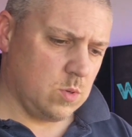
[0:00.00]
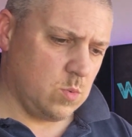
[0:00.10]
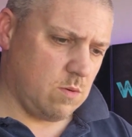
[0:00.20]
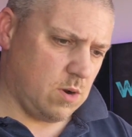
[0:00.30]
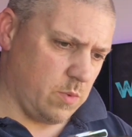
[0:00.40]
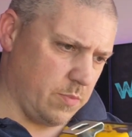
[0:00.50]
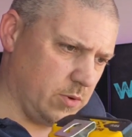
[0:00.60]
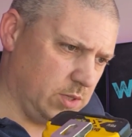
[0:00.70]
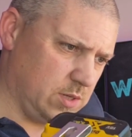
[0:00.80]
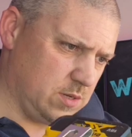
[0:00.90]
Where are we,
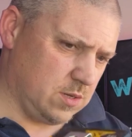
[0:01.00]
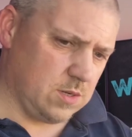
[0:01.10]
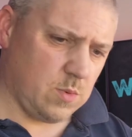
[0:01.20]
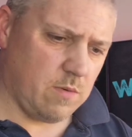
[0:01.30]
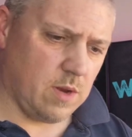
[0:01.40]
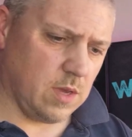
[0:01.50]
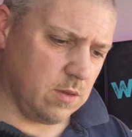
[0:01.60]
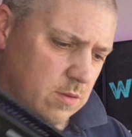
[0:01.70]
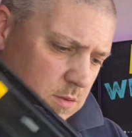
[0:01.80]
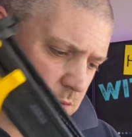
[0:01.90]
boys? Where are you?
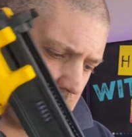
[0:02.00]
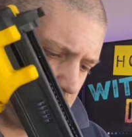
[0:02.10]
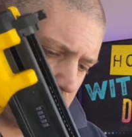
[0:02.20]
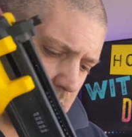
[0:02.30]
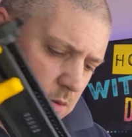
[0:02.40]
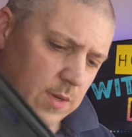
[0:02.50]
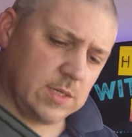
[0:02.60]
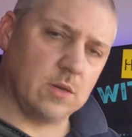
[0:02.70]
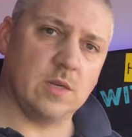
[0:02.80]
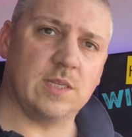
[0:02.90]
Who
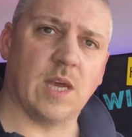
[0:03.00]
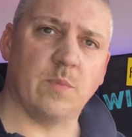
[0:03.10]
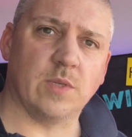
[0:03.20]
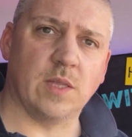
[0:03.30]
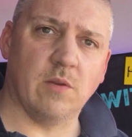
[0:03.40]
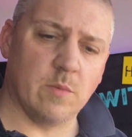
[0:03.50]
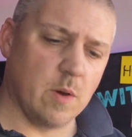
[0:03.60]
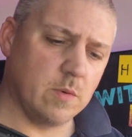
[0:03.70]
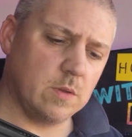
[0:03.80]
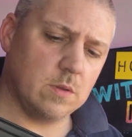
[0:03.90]
hasn't got any staples in there at the
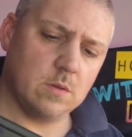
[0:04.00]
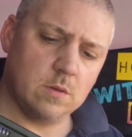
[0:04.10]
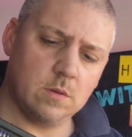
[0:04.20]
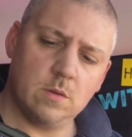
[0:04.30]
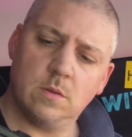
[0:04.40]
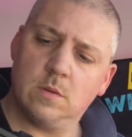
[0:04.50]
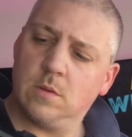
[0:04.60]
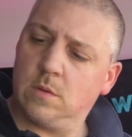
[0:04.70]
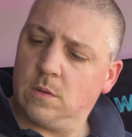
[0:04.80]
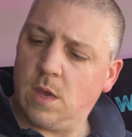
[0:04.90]
moment?
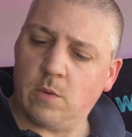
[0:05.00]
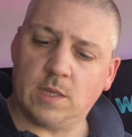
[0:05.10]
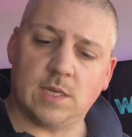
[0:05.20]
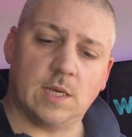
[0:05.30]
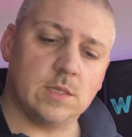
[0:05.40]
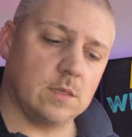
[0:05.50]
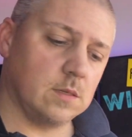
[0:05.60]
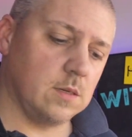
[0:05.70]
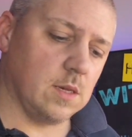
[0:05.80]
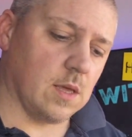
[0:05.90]
Oh yes, they
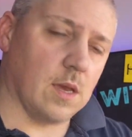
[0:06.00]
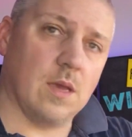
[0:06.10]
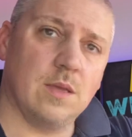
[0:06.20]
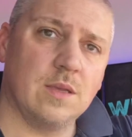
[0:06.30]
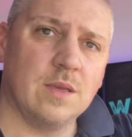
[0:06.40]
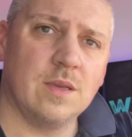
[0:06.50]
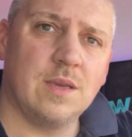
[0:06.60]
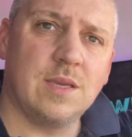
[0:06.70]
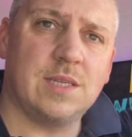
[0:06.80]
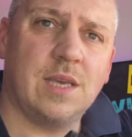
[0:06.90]
are. Here they are.
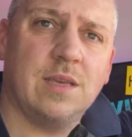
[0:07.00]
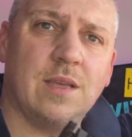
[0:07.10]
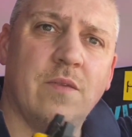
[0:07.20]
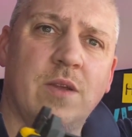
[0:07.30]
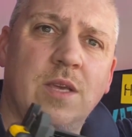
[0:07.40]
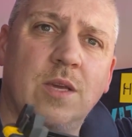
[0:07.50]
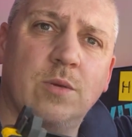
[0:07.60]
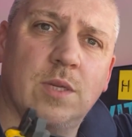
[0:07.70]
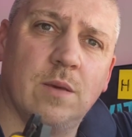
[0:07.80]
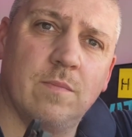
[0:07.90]
You see, I've only
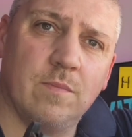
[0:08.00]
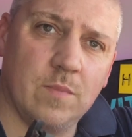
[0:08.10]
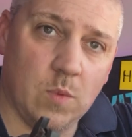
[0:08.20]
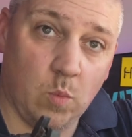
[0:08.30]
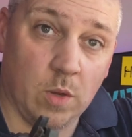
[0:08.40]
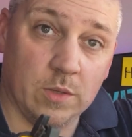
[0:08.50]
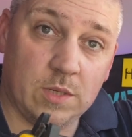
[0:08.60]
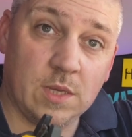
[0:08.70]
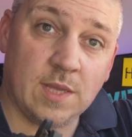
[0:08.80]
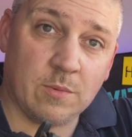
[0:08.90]
used it
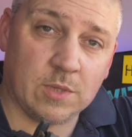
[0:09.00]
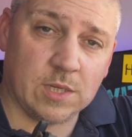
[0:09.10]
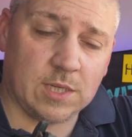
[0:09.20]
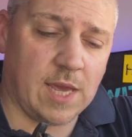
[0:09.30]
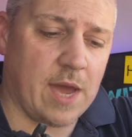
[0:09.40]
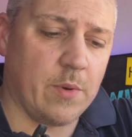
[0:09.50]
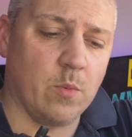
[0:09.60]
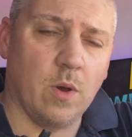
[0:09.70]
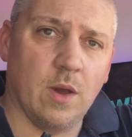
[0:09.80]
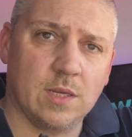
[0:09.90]
once, and that was to see how it
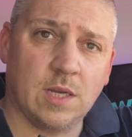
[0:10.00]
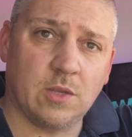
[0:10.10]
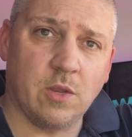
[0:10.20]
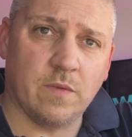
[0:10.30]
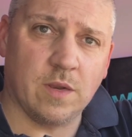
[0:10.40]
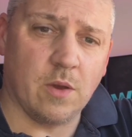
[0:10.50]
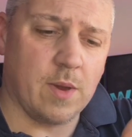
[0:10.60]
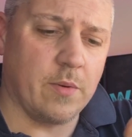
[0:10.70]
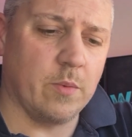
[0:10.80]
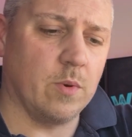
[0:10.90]
worked. I don't even know
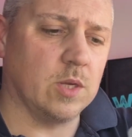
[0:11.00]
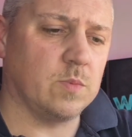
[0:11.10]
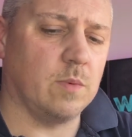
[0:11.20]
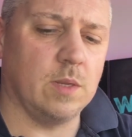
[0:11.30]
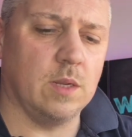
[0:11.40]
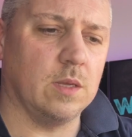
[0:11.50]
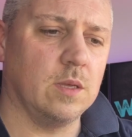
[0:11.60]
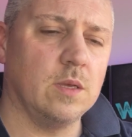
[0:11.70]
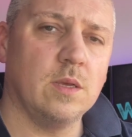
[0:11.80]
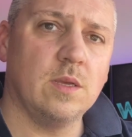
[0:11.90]
how it works properly. Look.
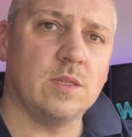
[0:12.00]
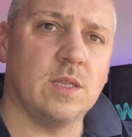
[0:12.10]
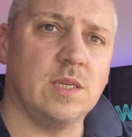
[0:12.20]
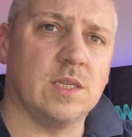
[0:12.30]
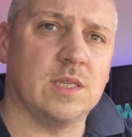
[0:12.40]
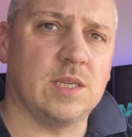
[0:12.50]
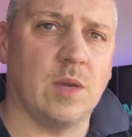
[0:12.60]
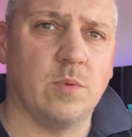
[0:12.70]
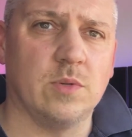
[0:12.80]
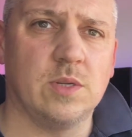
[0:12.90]
So these are the
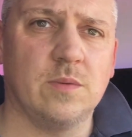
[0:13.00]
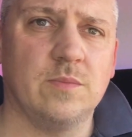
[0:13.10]
staples.